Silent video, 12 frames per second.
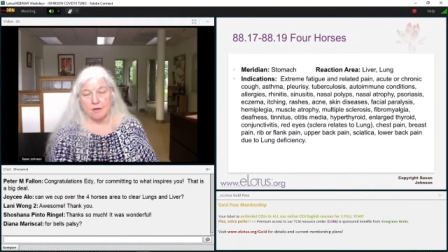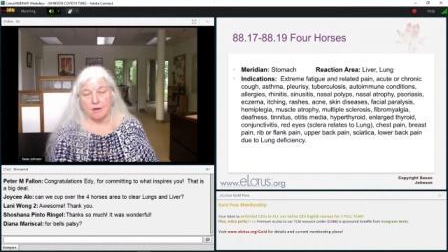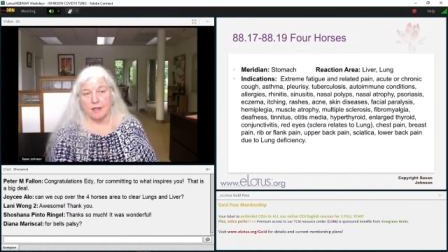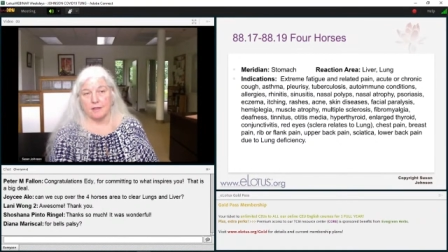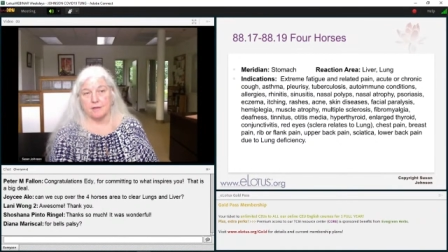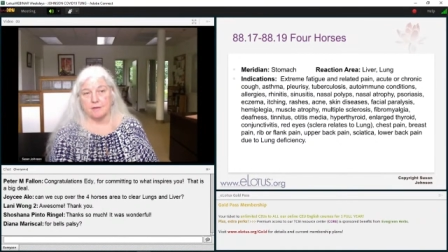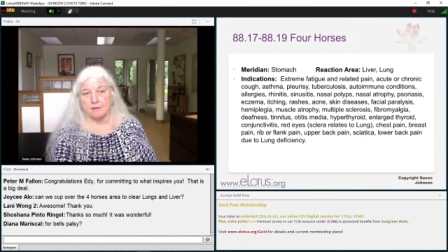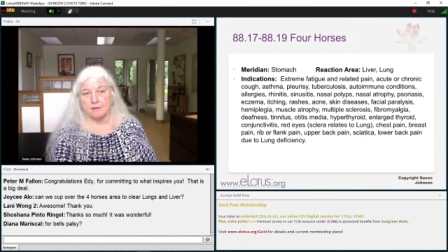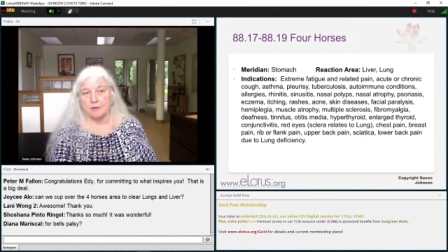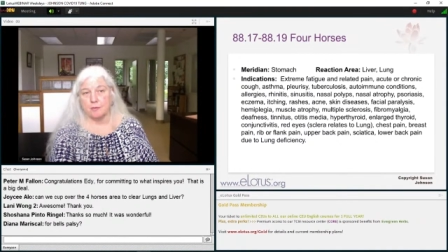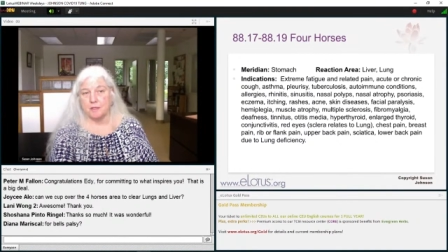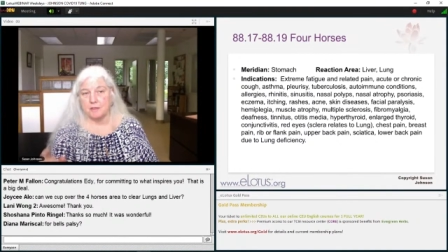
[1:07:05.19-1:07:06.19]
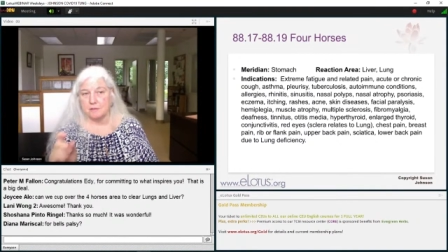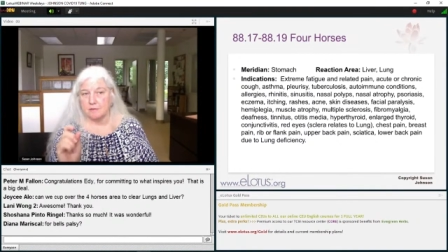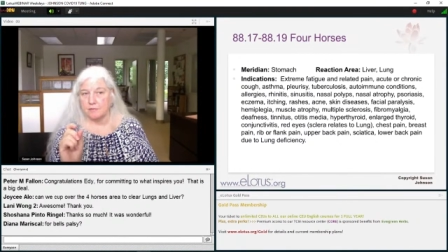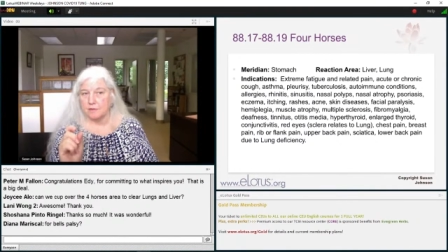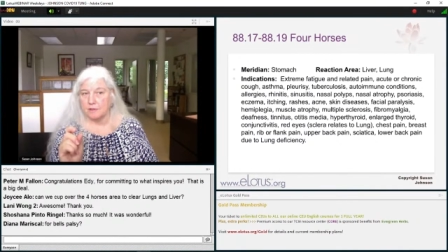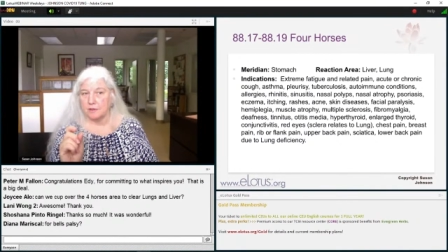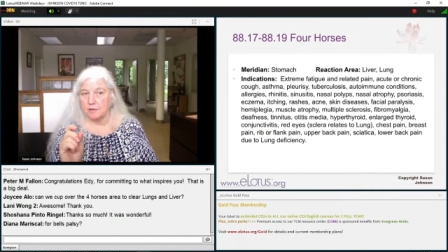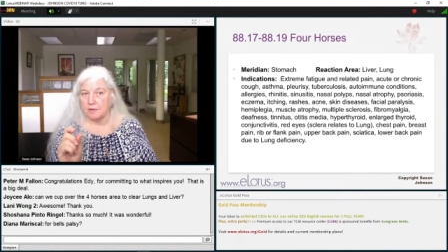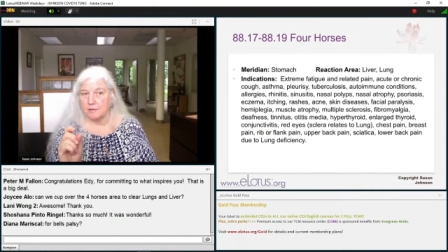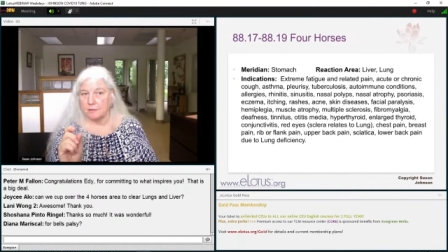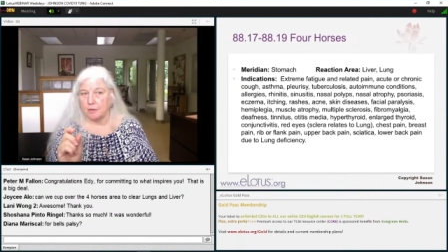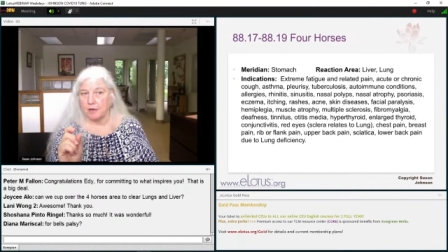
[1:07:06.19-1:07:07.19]
All right, this little piece of theory
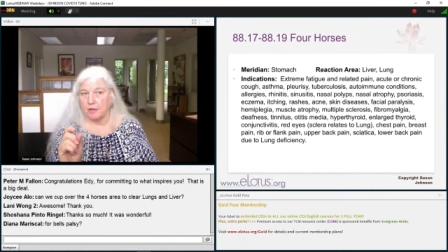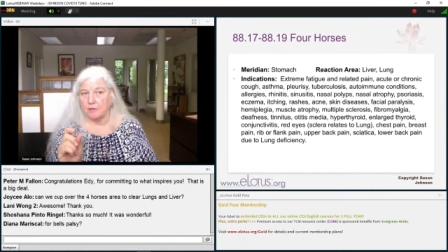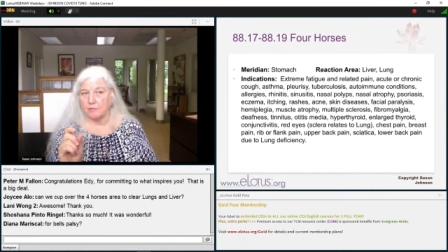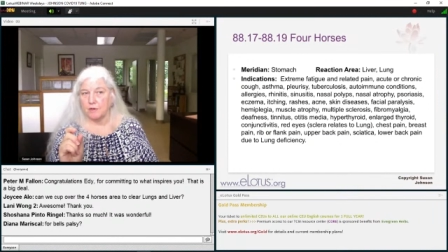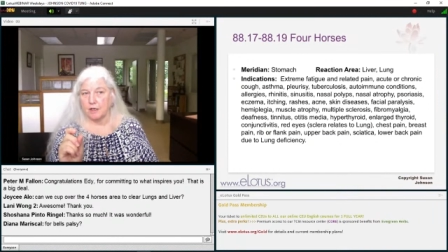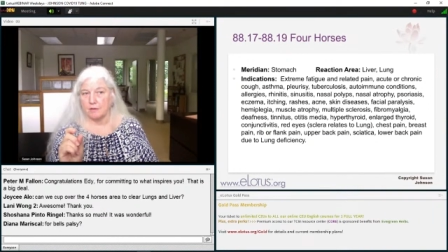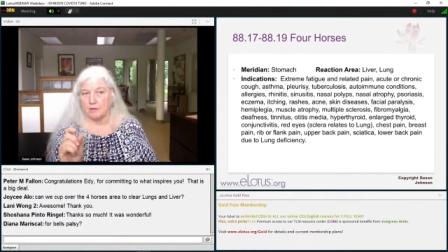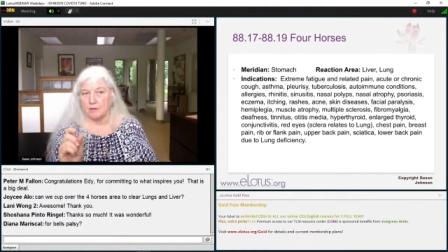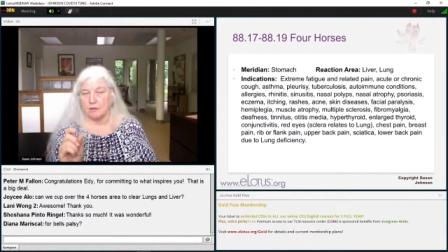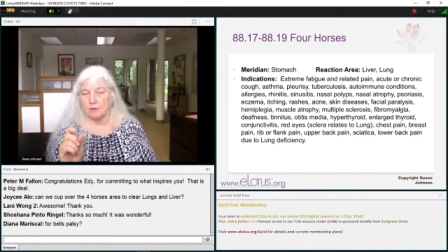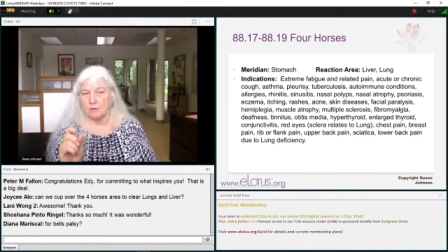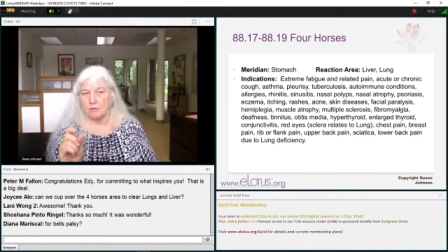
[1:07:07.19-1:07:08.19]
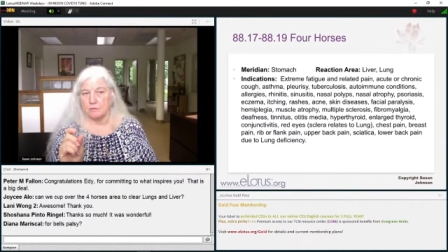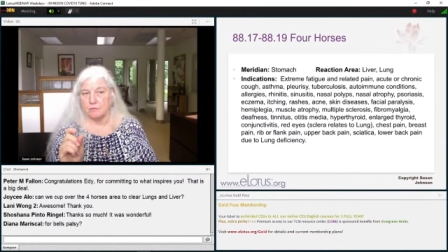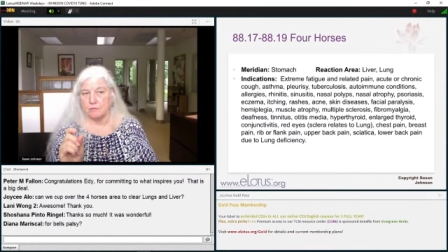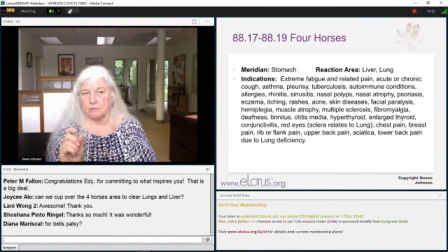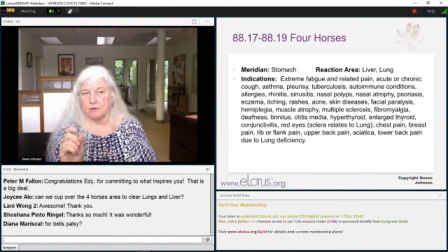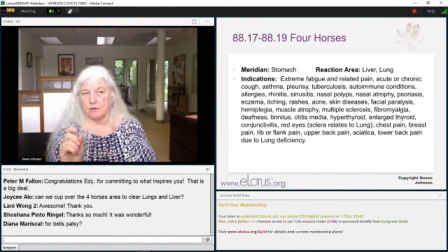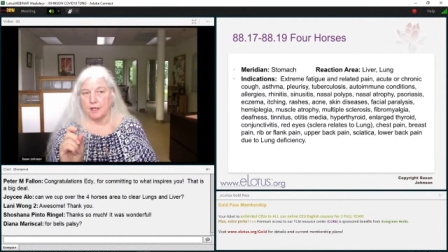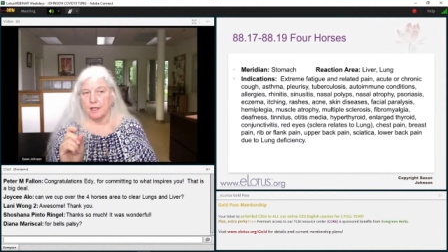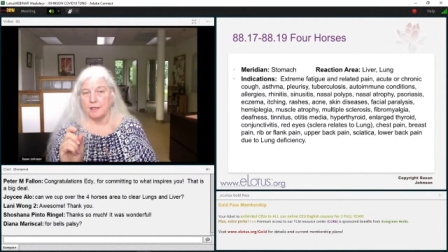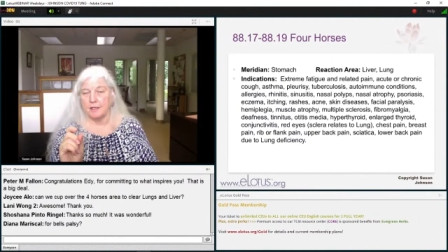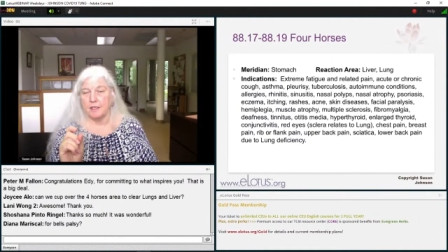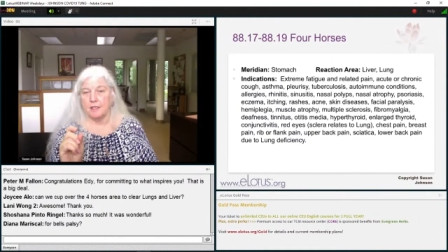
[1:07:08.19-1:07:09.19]
is a part you've got to know. All
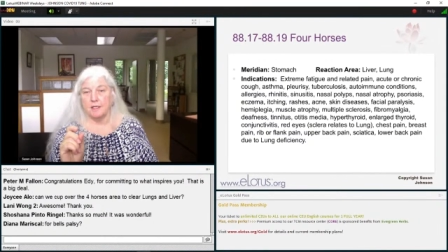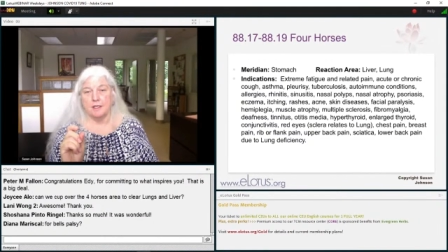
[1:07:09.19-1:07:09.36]
right,